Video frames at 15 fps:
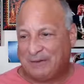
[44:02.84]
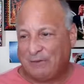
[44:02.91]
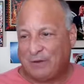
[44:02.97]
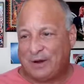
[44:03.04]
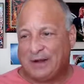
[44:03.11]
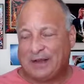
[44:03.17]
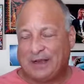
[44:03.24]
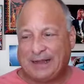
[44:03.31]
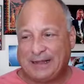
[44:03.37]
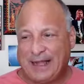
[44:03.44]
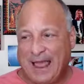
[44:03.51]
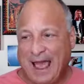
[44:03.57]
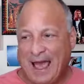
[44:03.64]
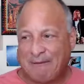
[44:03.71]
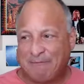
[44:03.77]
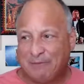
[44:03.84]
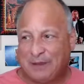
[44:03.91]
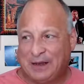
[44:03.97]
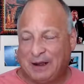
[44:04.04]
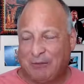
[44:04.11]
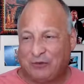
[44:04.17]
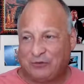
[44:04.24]
wanting to nap,
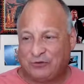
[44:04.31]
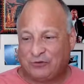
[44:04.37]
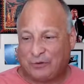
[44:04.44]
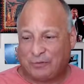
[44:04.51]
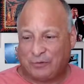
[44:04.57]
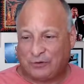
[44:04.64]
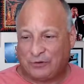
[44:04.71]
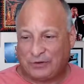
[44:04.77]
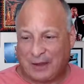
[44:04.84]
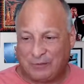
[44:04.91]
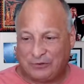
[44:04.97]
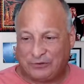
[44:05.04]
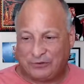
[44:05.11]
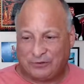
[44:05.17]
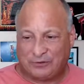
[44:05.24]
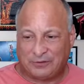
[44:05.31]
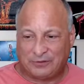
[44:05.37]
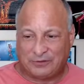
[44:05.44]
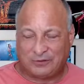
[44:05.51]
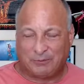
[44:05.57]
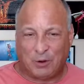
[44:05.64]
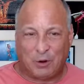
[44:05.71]
and I wasn't sure if it was because I was
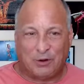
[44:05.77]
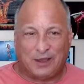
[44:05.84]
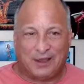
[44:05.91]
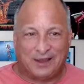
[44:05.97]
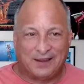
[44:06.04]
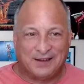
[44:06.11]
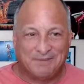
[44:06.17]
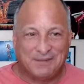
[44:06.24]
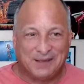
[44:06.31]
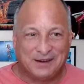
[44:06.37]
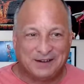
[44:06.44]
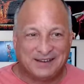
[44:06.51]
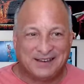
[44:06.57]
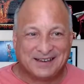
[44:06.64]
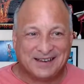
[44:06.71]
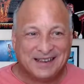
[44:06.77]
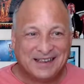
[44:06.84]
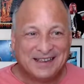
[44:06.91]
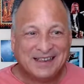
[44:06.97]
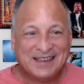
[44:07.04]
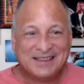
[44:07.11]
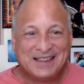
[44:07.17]
smoking in the middle of the
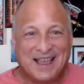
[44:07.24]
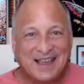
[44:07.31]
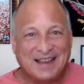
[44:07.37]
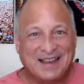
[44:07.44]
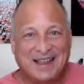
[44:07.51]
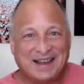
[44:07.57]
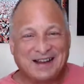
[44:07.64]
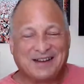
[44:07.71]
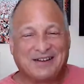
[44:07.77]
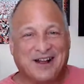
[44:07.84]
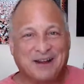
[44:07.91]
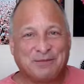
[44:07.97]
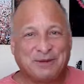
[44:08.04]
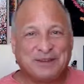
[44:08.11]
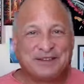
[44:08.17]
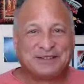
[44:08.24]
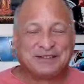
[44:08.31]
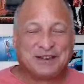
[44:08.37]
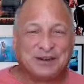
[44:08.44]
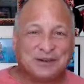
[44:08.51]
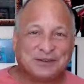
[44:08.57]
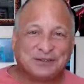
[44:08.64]
day and getting incredibly
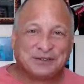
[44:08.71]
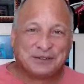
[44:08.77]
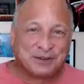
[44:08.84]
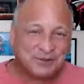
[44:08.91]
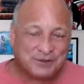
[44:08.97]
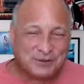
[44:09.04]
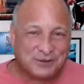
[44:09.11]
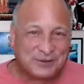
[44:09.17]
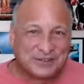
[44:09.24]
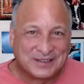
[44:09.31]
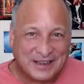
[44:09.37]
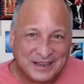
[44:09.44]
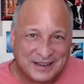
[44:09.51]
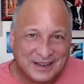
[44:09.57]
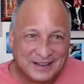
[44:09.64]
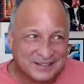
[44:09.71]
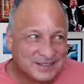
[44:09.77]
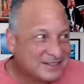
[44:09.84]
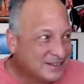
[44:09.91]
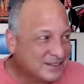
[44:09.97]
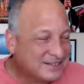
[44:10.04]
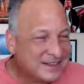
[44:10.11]
stoned, or if it was
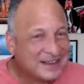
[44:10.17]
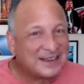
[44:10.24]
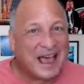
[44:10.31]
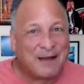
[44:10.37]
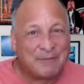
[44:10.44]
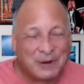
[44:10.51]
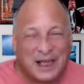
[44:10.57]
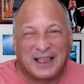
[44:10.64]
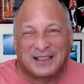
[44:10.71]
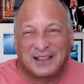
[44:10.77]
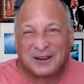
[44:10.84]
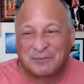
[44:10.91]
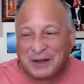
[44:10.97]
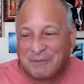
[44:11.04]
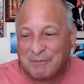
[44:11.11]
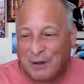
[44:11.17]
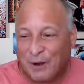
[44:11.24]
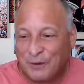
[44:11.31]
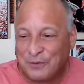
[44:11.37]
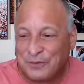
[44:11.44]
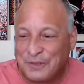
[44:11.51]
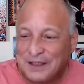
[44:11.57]
let's take a nap. Probably a little bit of
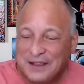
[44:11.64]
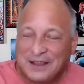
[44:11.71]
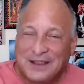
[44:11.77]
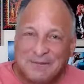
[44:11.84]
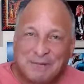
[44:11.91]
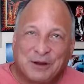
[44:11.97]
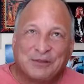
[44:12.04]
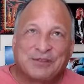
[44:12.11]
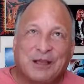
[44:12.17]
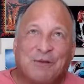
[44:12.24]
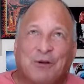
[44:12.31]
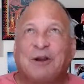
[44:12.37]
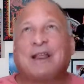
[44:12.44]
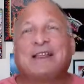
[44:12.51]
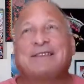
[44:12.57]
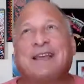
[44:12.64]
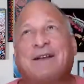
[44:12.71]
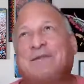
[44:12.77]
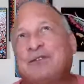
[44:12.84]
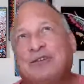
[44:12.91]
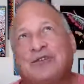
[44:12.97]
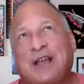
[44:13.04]
both, because they were, instead
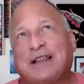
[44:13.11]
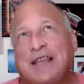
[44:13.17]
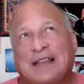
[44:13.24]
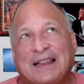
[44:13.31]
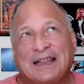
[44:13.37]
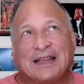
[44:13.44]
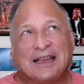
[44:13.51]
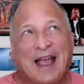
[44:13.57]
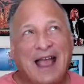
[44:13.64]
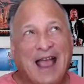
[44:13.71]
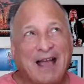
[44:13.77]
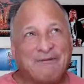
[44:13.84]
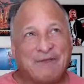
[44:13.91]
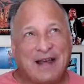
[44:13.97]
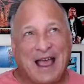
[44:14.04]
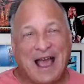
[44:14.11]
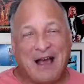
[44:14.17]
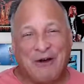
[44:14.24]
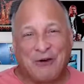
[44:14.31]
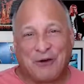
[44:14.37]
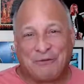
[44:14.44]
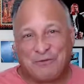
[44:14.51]
of usually I'd take a half an
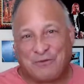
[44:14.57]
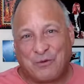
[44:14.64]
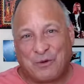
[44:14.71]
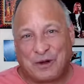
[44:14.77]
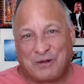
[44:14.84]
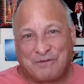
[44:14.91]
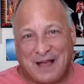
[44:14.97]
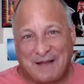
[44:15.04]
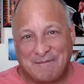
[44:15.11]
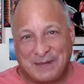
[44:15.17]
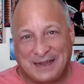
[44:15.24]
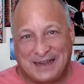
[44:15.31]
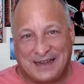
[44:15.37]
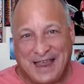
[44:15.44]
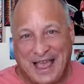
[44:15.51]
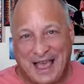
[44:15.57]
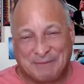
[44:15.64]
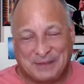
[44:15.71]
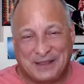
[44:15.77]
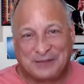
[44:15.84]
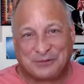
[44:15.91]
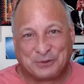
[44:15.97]
hour, 45-minute
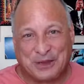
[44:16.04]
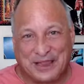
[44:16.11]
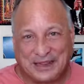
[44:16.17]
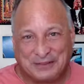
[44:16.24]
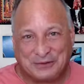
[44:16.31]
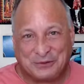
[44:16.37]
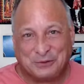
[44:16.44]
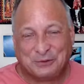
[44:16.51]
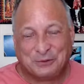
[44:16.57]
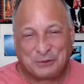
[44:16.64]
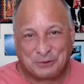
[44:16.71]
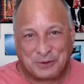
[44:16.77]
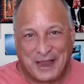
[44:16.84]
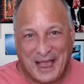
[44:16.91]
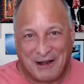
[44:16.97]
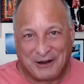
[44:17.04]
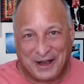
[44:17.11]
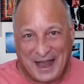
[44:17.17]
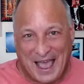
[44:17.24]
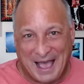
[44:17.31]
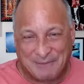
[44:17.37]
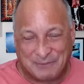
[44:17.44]
nap. These were 2-3 hour
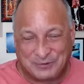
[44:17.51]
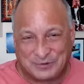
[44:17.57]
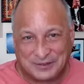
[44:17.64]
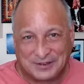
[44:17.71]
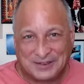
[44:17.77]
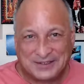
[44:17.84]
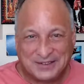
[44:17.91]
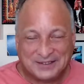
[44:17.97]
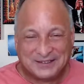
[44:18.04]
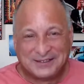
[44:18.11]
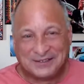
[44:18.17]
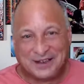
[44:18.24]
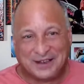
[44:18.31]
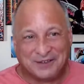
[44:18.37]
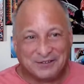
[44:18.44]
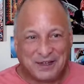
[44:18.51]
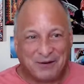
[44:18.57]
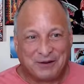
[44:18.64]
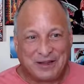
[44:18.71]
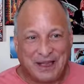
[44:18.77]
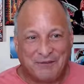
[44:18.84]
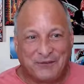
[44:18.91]
naps. So they
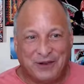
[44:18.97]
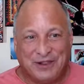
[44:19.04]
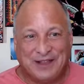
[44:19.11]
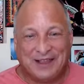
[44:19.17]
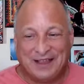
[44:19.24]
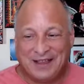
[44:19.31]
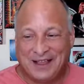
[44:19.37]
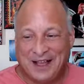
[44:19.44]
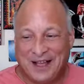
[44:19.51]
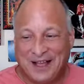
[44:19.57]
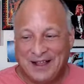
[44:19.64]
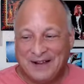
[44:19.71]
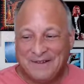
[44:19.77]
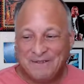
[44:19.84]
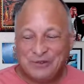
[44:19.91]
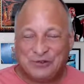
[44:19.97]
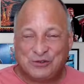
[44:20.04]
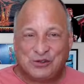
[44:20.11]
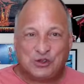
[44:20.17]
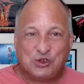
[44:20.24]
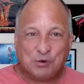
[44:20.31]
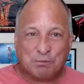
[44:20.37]
were definitely
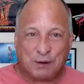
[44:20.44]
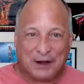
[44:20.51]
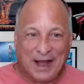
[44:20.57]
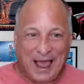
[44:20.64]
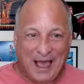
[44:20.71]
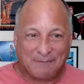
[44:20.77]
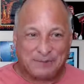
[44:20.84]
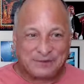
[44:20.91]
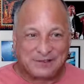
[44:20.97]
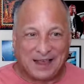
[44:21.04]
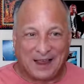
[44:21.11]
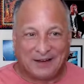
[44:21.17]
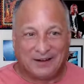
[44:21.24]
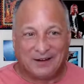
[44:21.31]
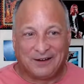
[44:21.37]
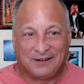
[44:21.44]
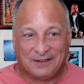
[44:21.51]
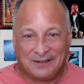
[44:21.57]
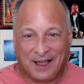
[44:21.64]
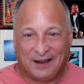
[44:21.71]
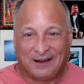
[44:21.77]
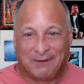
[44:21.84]
super naps, not your
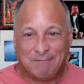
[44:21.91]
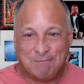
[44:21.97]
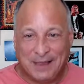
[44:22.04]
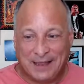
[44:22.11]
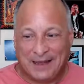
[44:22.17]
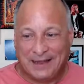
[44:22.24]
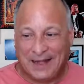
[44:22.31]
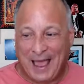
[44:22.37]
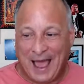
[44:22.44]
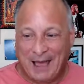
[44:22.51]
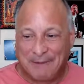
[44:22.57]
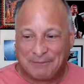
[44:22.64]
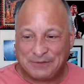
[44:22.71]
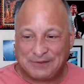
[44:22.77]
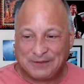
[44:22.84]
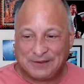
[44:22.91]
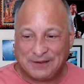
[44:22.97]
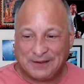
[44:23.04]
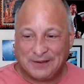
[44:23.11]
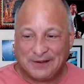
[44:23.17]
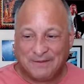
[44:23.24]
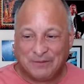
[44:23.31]
mini naps.
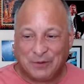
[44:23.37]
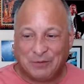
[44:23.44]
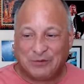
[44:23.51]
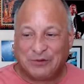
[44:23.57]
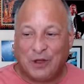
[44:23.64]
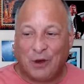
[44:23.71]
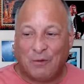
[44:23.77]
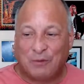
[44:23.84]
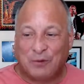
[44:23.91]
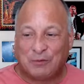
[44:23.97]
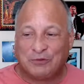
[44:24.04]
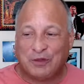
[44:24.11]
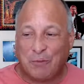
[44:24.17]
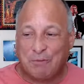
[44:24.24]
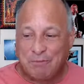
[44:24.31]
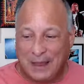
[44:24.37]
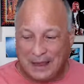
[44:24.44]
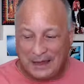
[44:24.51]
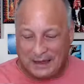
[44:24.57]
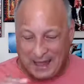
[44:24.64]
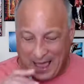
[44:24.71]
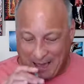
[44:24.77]
There was no
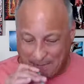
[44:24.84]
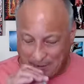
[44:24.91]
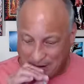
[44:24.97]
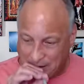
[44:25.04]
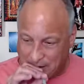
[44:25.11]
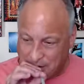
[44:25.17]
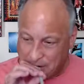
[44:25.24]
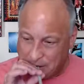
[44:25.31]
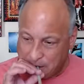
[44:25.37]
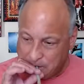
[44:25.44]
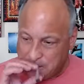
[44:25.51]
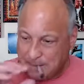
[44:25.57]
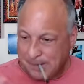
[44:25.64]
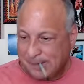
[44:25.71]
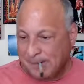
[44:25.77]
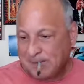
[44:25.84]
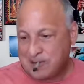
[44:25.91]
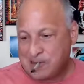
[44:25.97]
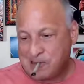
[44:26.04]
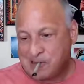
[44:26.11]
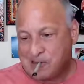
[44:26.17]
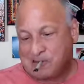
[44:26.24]
mini napping. It
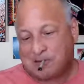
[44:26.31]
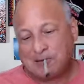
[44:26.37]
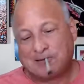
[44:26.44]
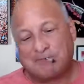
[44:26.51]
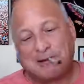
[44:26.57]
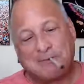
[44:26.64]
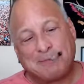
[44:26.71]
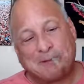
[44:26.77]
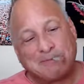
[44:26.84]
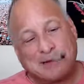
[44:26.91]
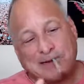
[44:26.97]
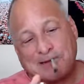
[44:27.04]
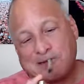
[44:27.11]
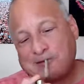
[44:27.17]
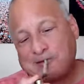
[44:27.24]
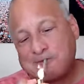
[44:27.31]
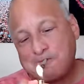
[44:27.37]
was Purple Punch.